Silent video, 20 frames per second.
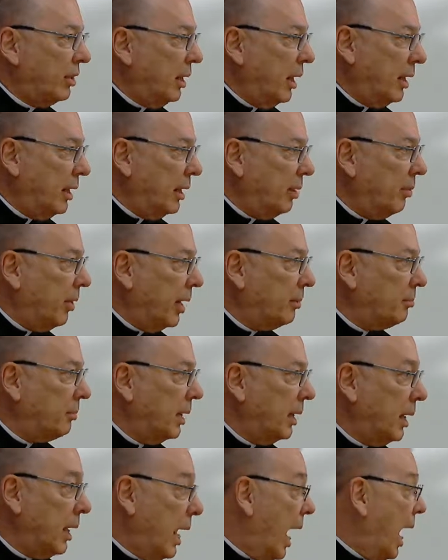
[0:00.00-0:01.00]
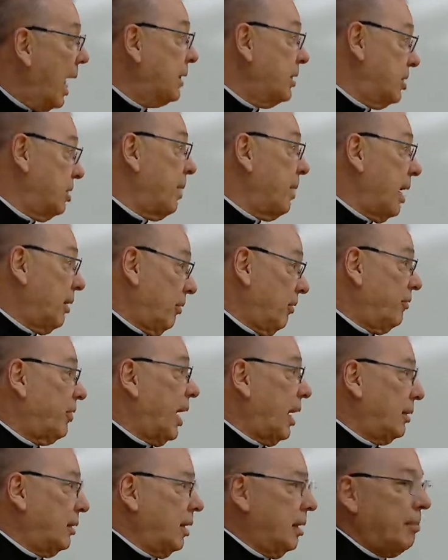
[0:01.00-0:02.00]
in any way. And as a matter of
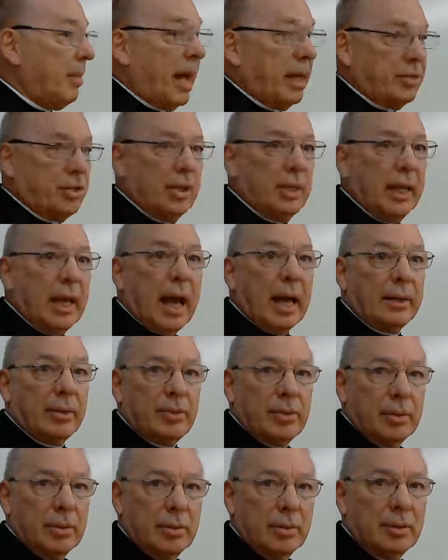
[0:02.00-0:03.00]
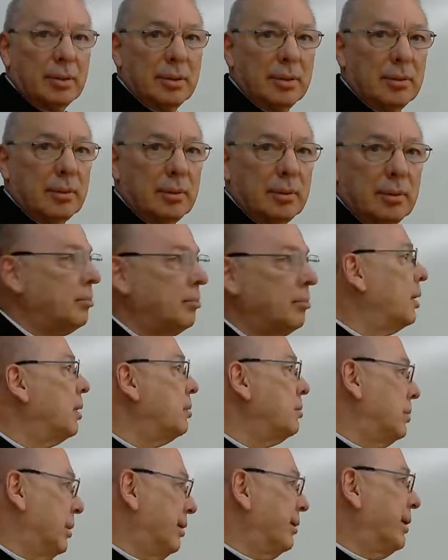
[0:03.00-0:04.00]
fact, imagine the attitude,
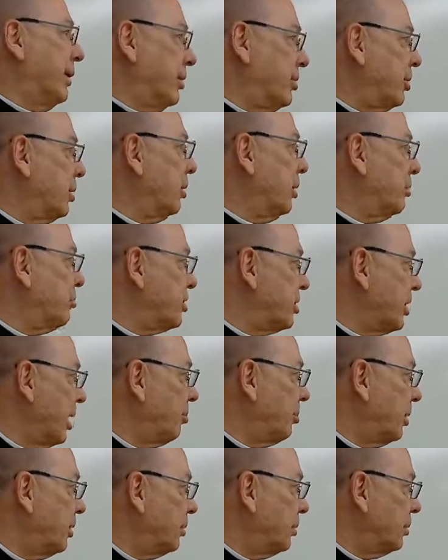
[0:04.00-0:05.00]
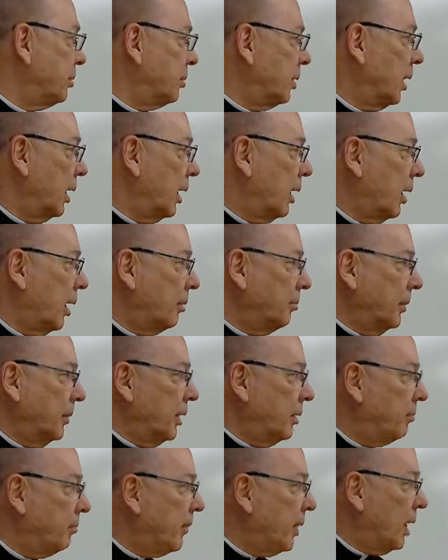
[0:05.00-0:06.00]
don't get your hopes up.
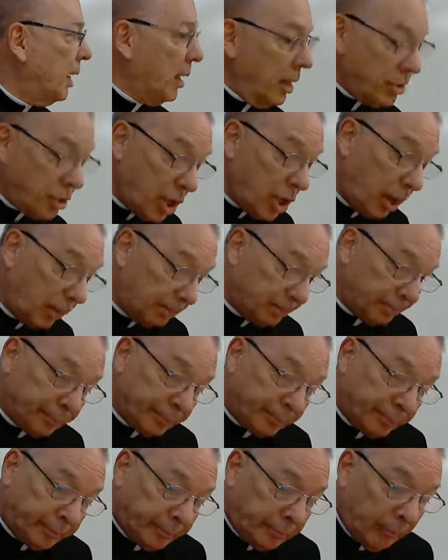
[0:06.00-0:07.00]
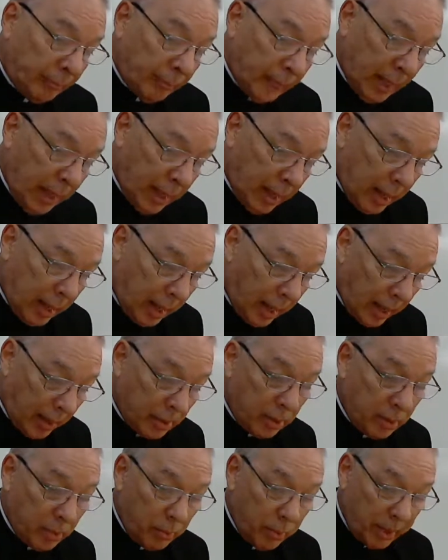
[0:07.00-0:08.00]
So
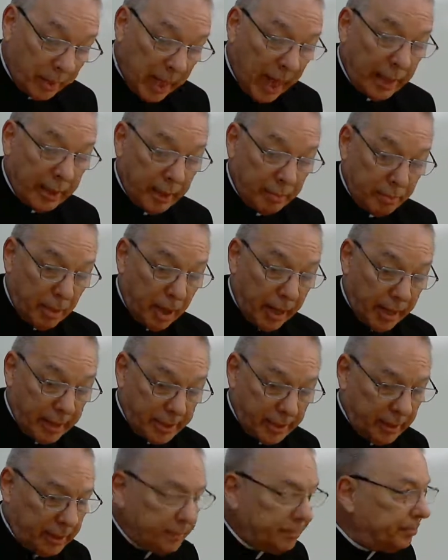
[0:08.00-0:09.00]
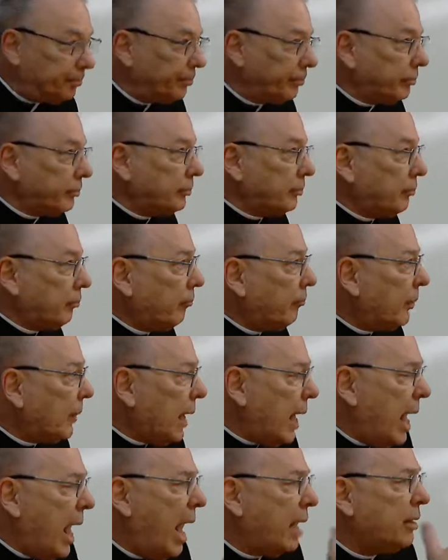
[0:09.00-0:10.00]
with that in mind,
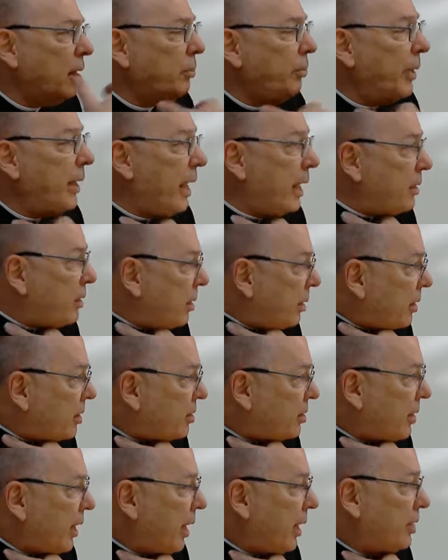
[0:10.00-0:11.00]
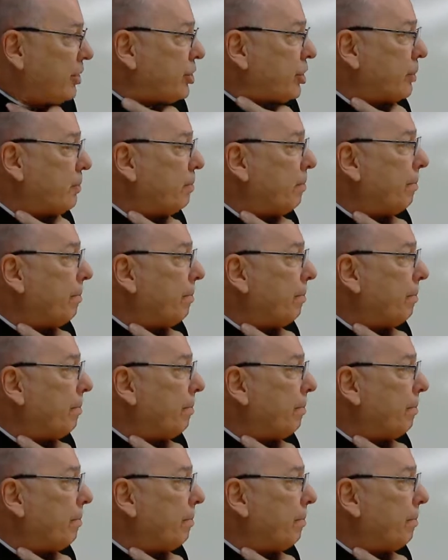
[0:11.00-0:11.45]
how did we get to this stage?